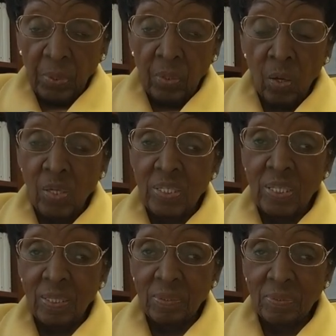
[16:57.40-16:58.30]

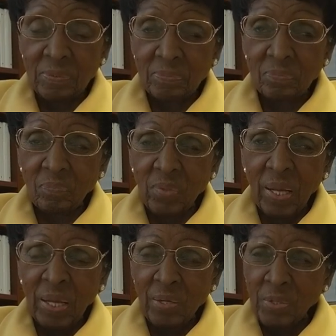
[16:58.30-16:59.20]
because
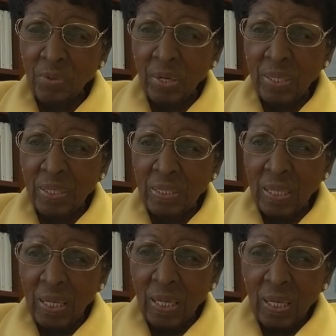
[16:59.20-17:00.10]
they're integrated,
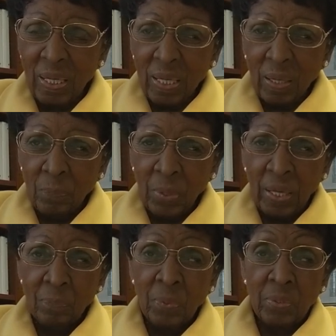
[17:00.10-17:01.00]

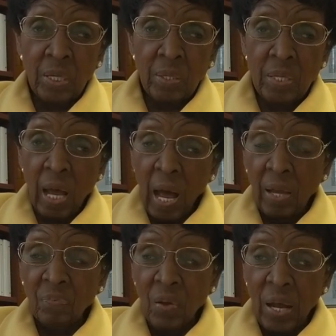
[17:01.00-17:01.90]

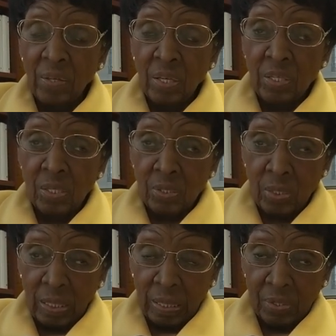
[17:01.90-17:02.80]
I find that
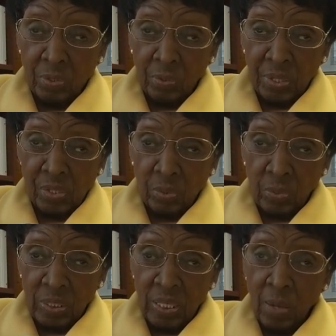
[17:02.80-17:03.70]
integration was